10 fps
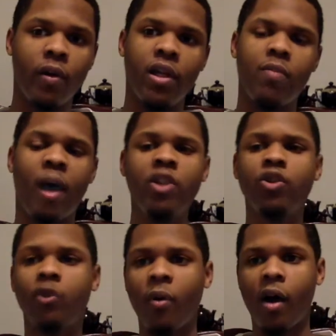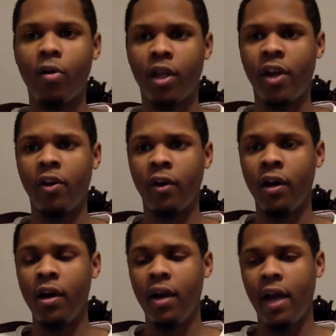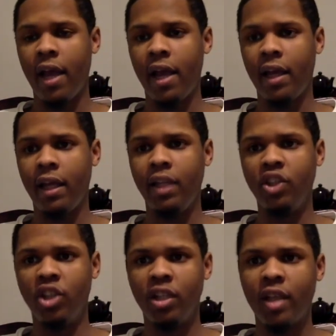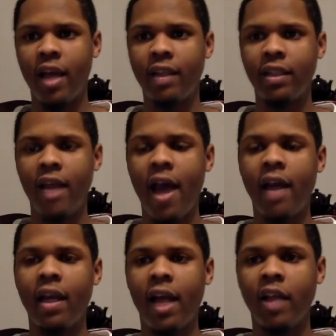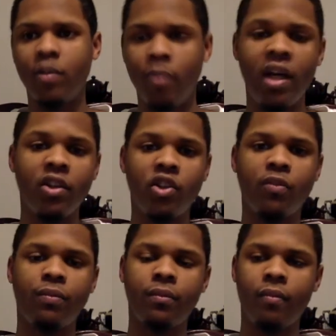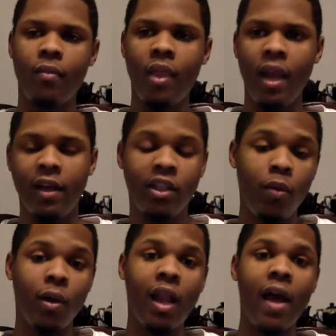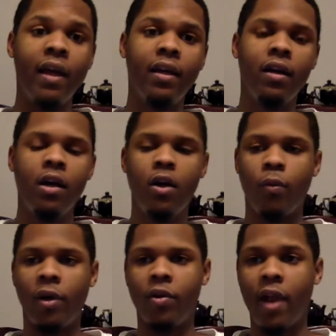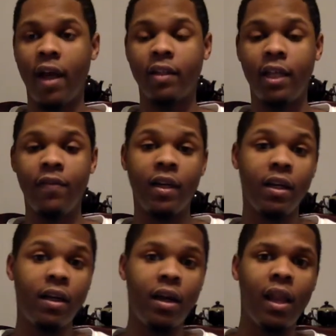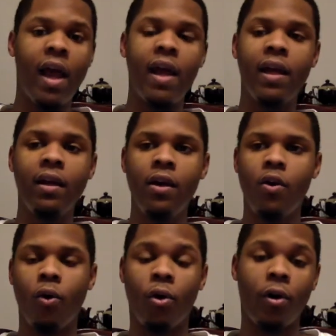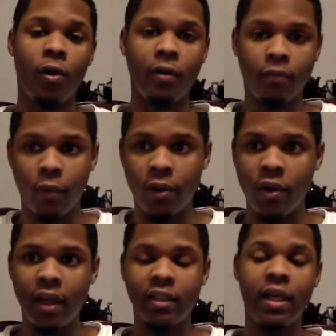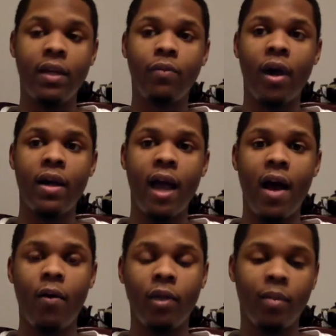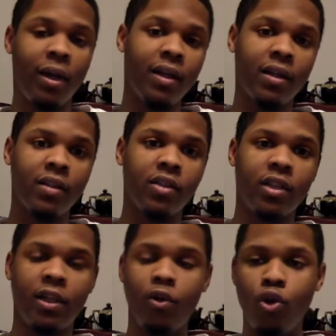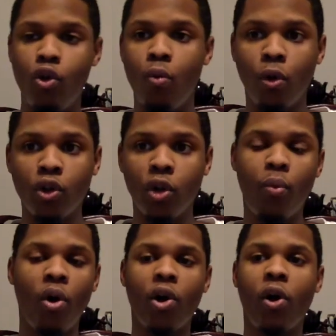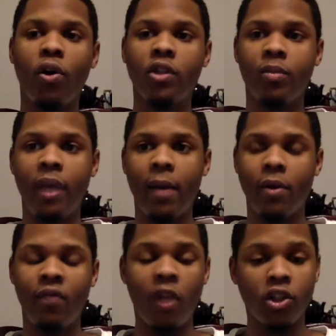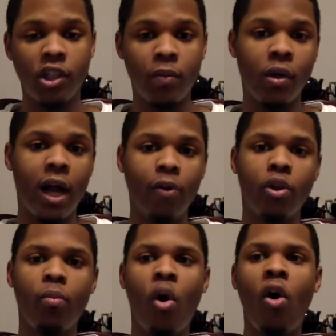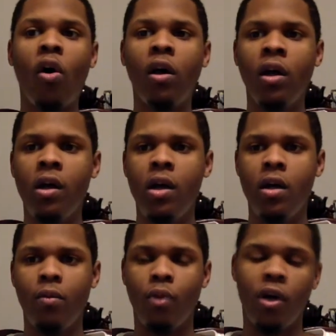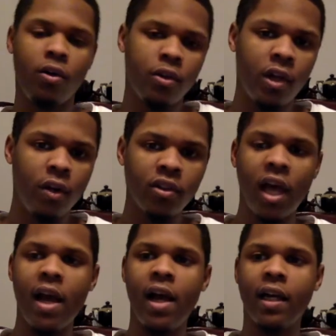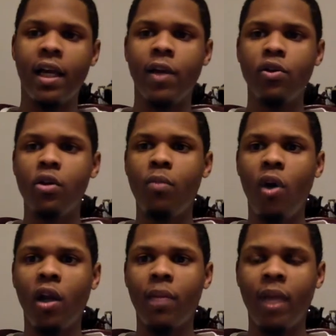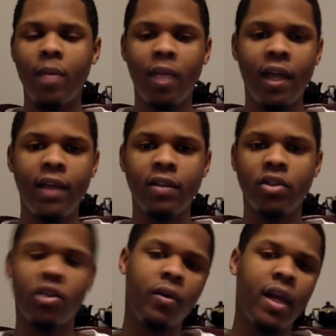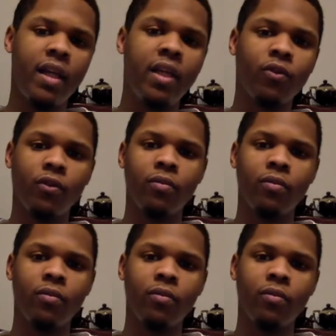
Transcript: and the maestro out there. And he just hasn't had it as much as he would like, whether that's even in L.A. or whether that's in right now with the Pelicans. You do want your point guard to be able to function without the ball. Well, you know, Zion can handle the ball and make plays, and so can Ingram.